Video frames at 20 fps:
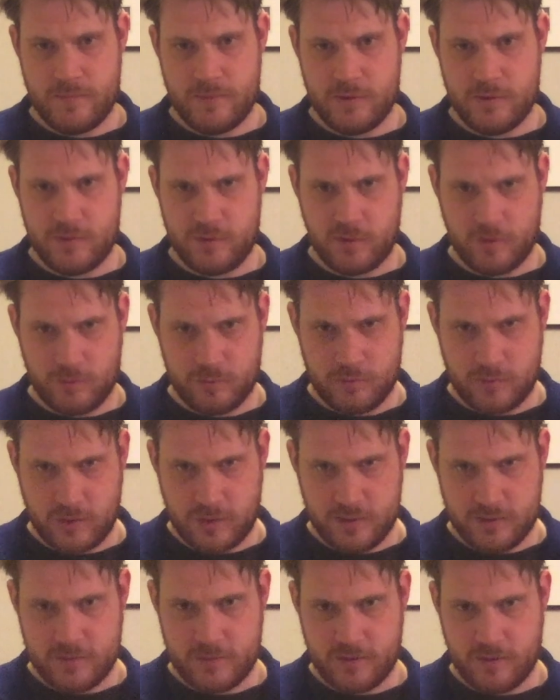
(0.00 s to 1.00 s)
soft
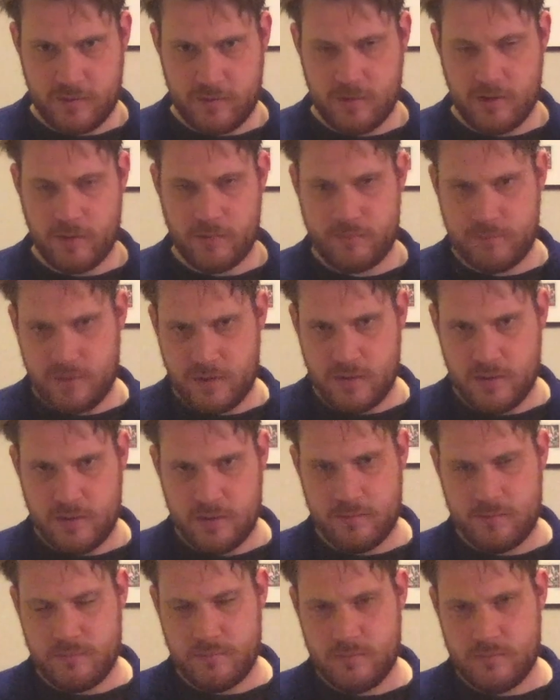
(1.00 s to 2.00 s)
drink 7-Up,
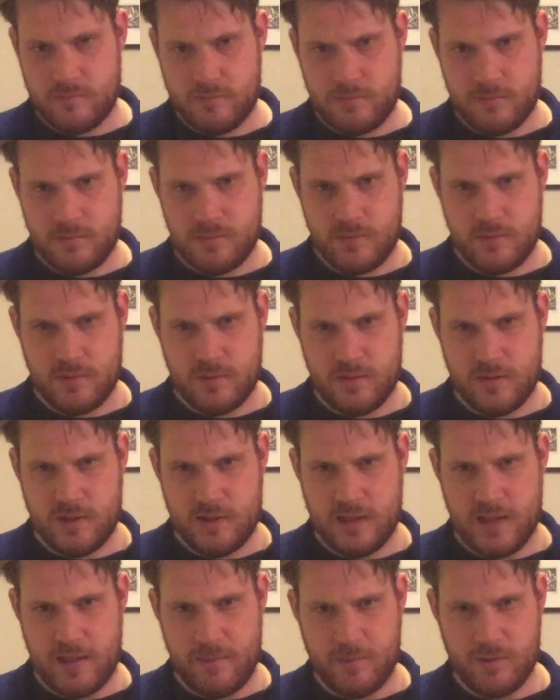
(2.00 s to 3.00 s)
the
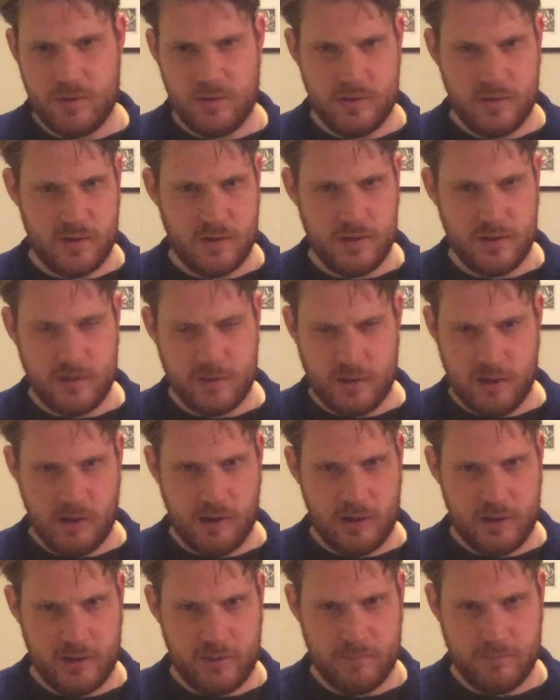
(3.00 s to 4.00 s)
lemon and
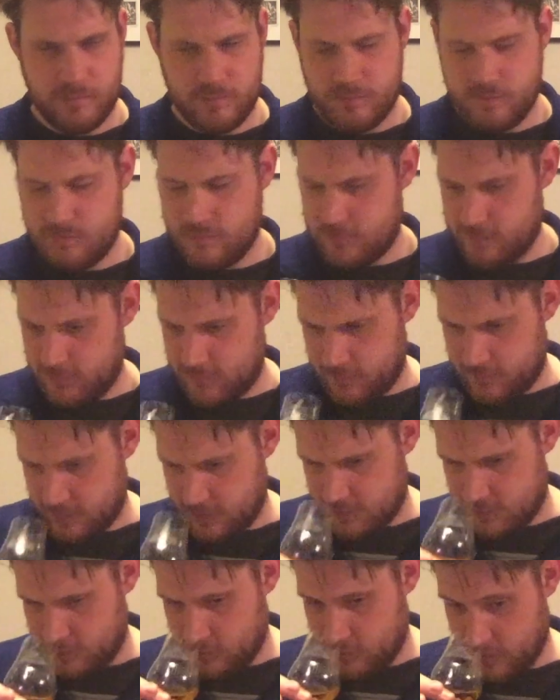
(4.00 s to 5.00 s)
lime
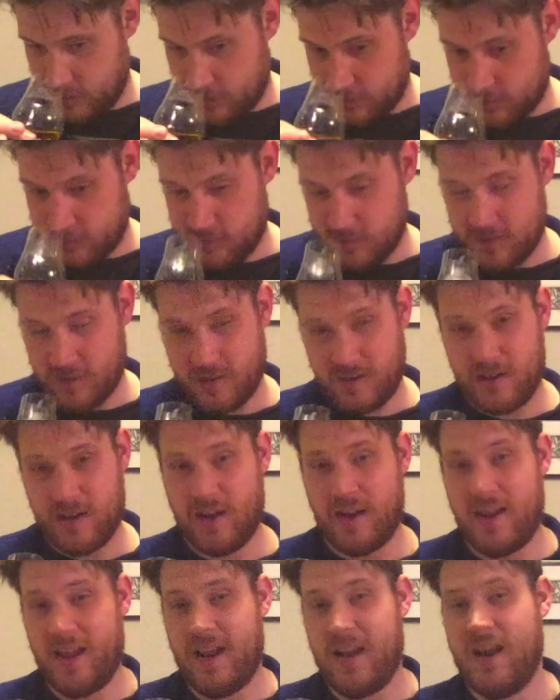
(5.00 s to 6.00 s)
fizzy drink, because you get
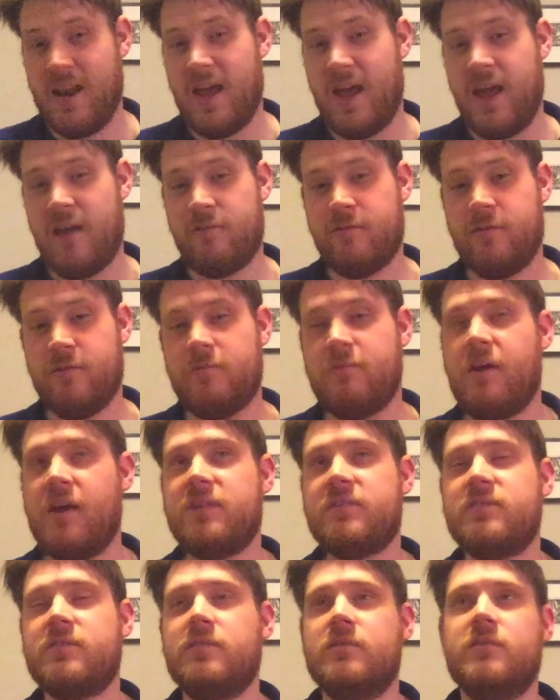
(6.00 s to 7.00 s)
an
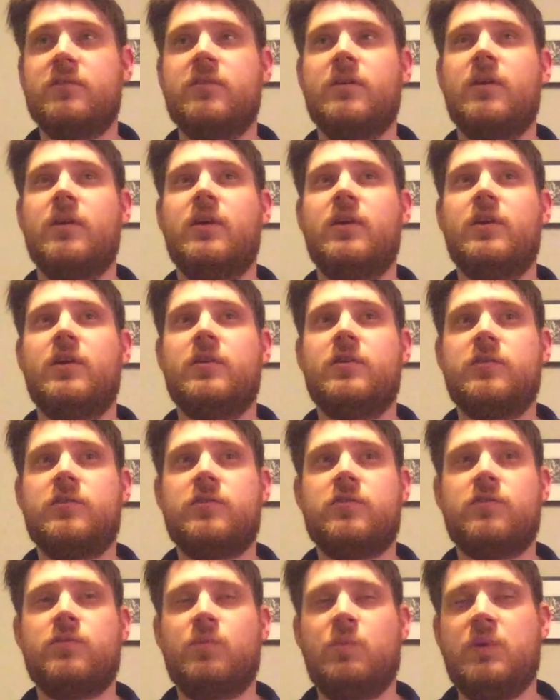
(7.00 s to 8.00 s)
effervescent,
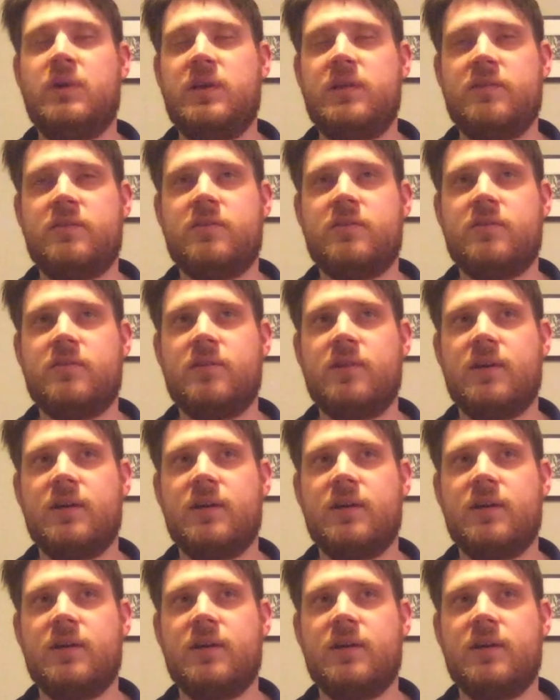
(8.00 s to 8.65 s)
sweet,